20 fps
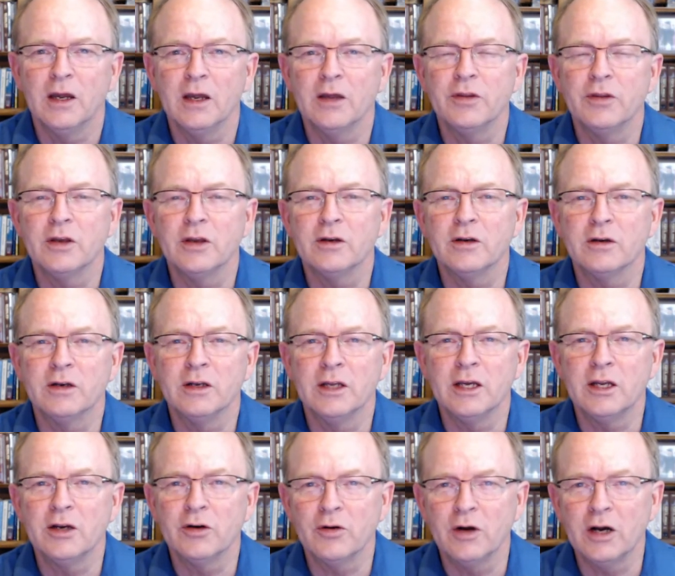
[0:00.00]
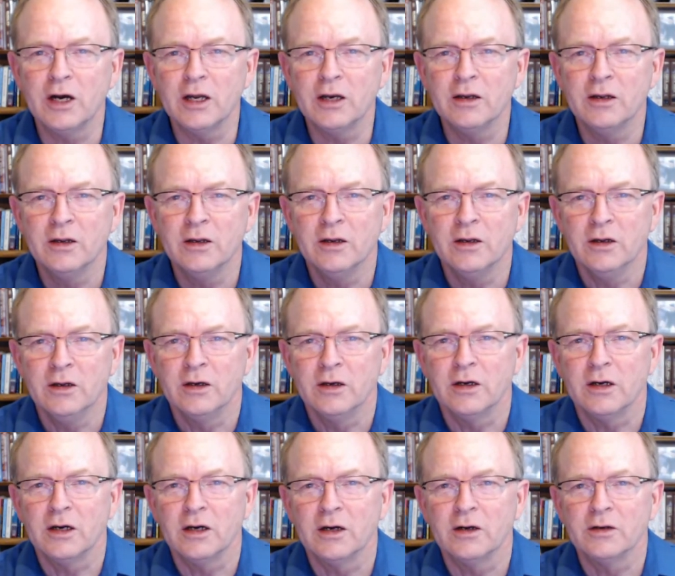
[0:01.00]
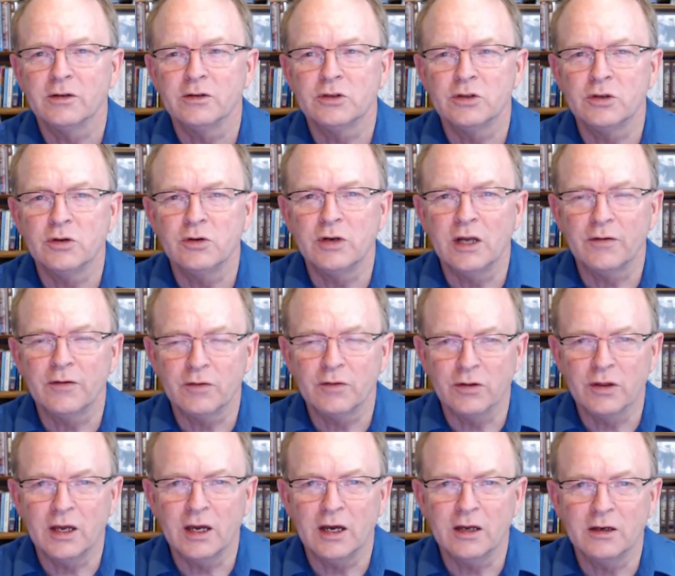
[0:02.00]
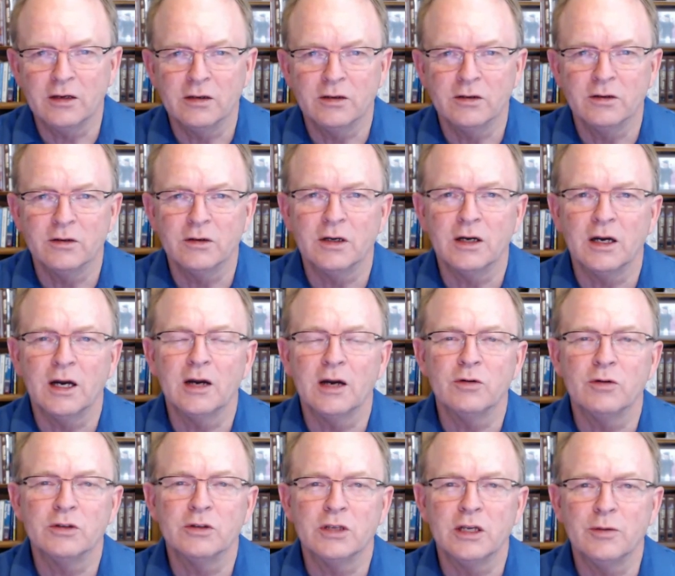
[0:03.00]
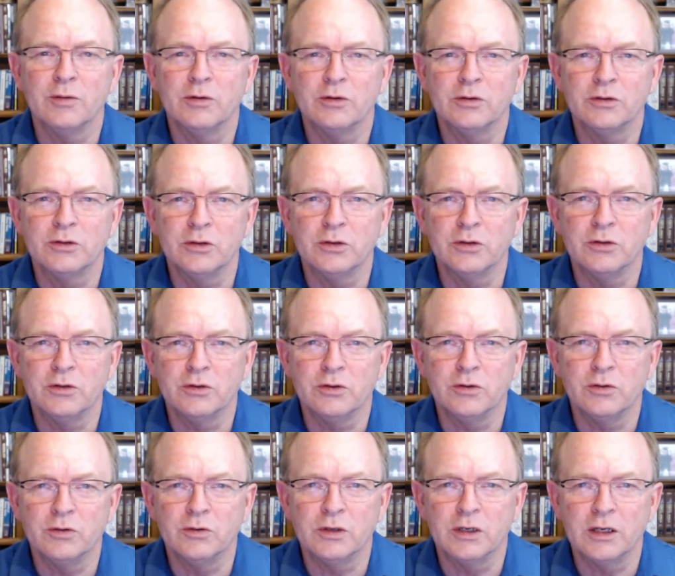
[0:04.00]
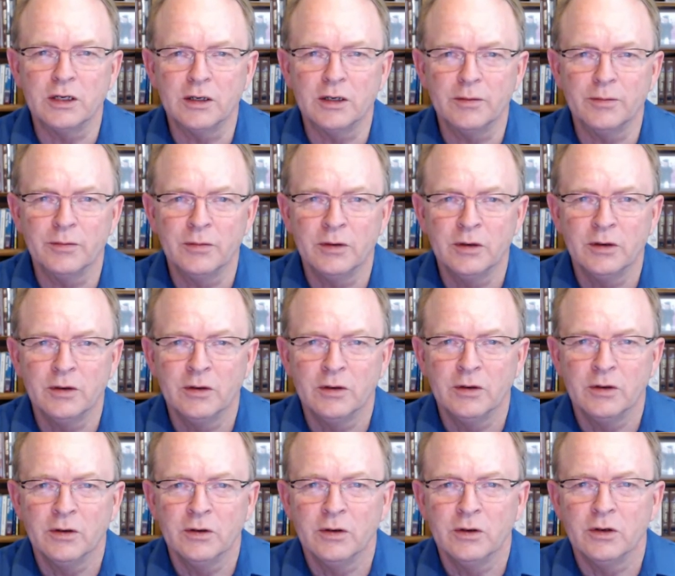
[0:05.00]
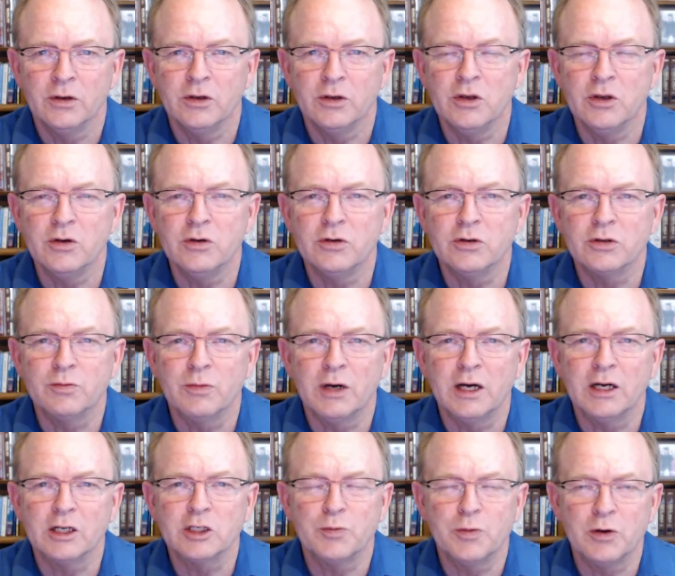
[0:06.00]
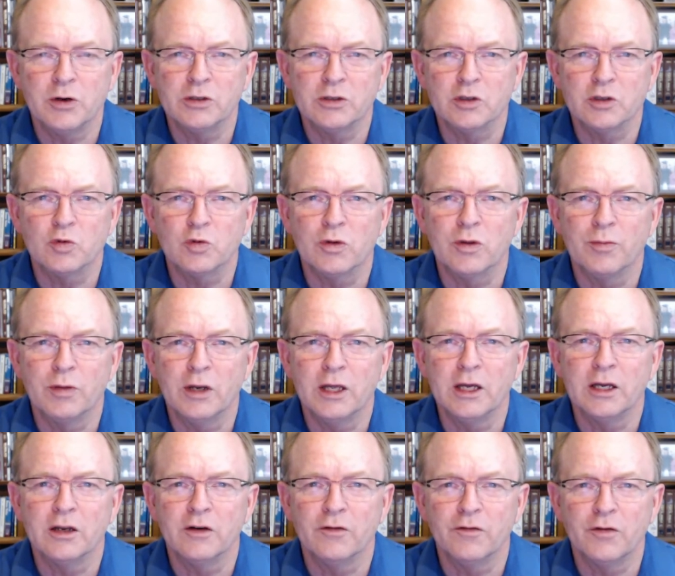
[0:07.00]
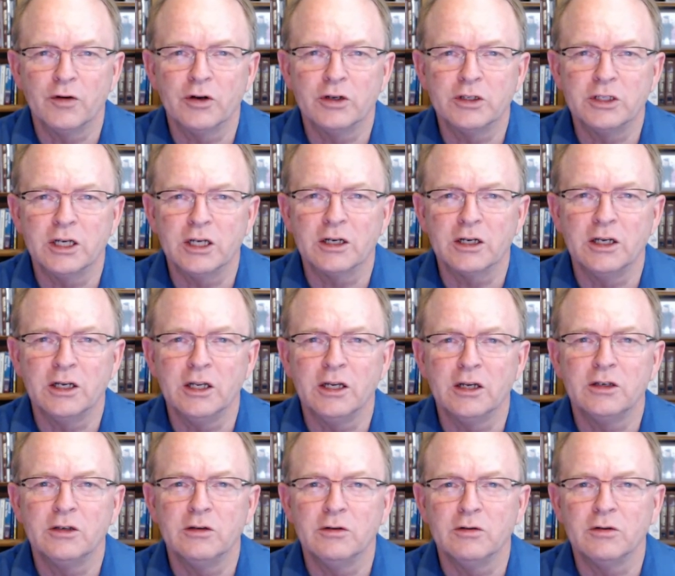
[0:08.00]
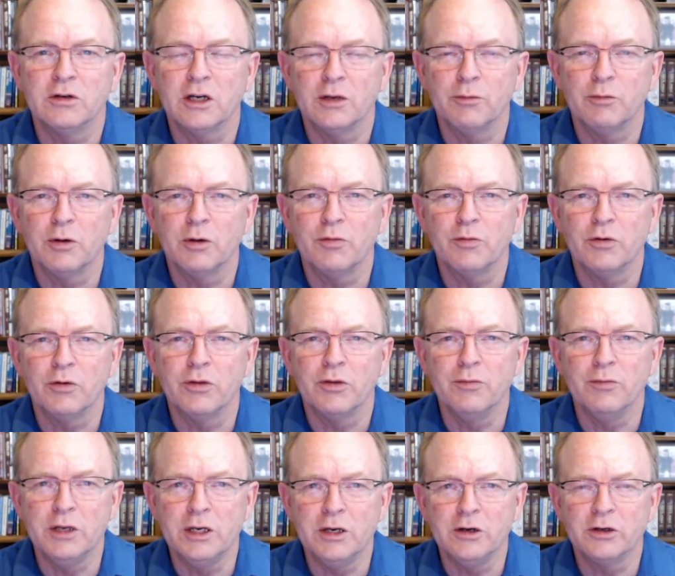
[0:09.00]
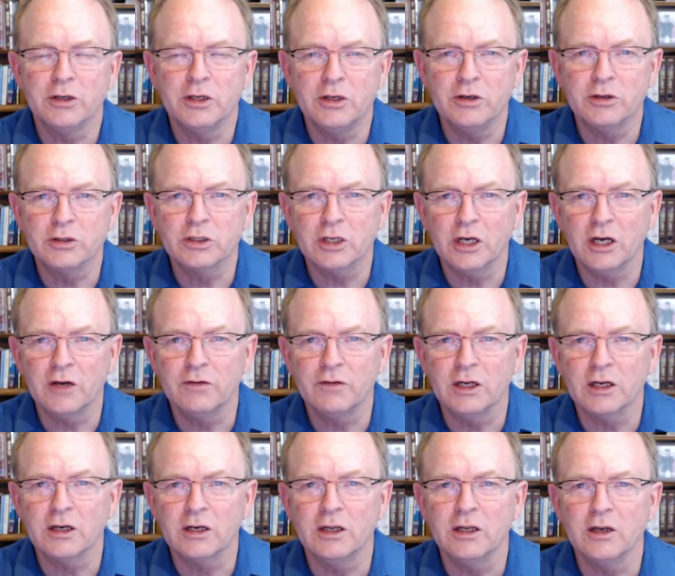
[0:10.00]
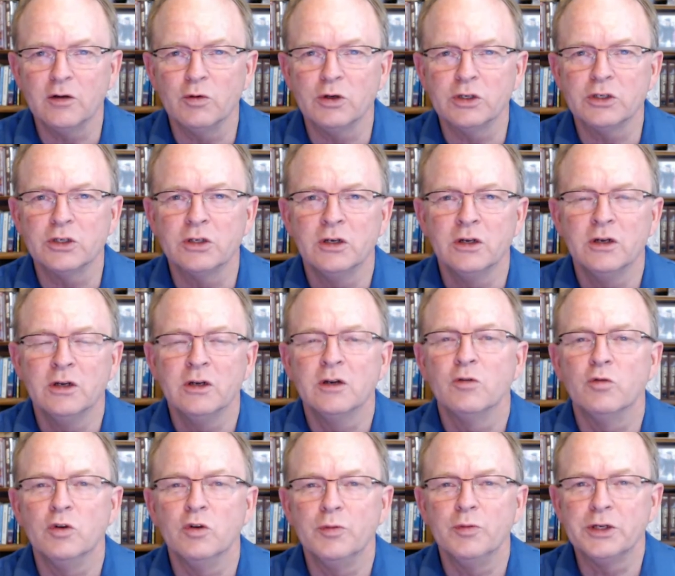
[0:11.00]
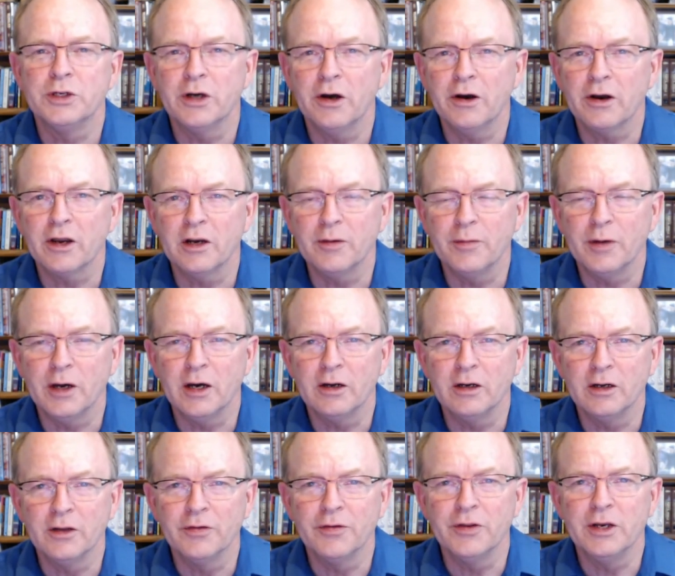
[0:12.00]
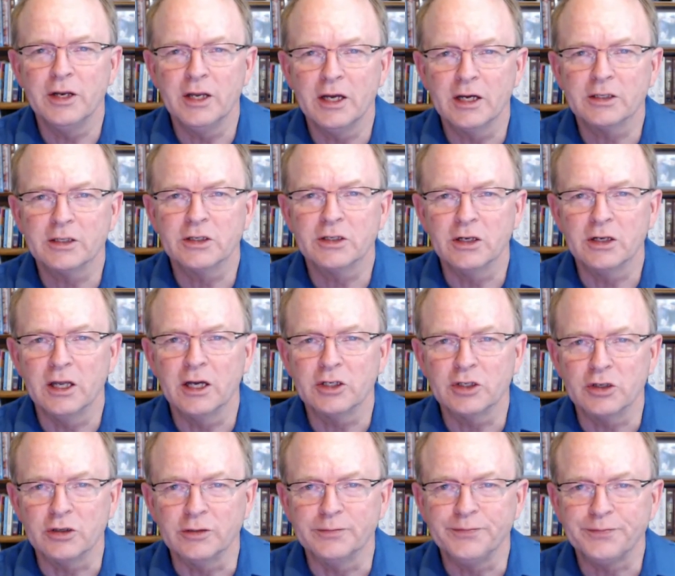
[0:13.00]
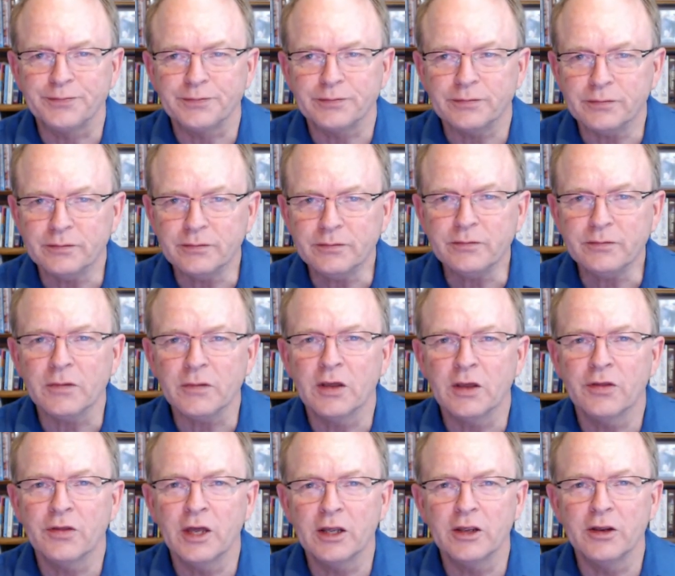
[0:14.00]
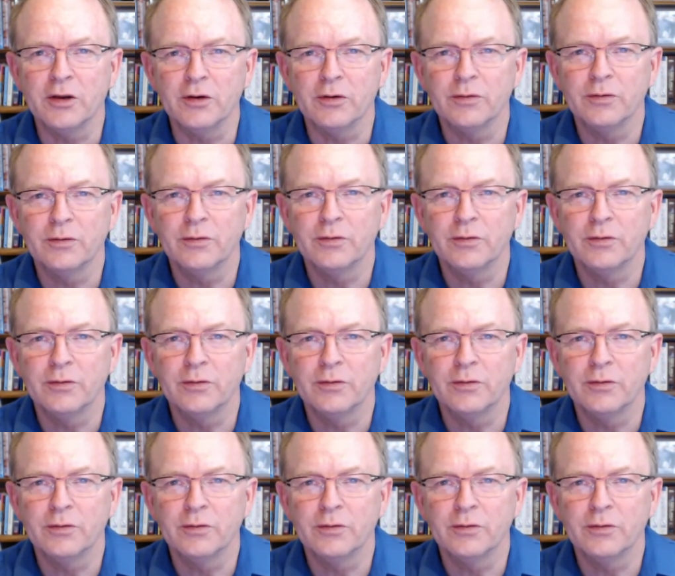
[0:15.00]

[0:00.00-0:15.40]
And then later on, uh, soon after that, uh, I was able to um, use my experiences with the Blake inverted technique to come up with the medial heel skive technique, which we'll be talking about in the next lecture. Thank you.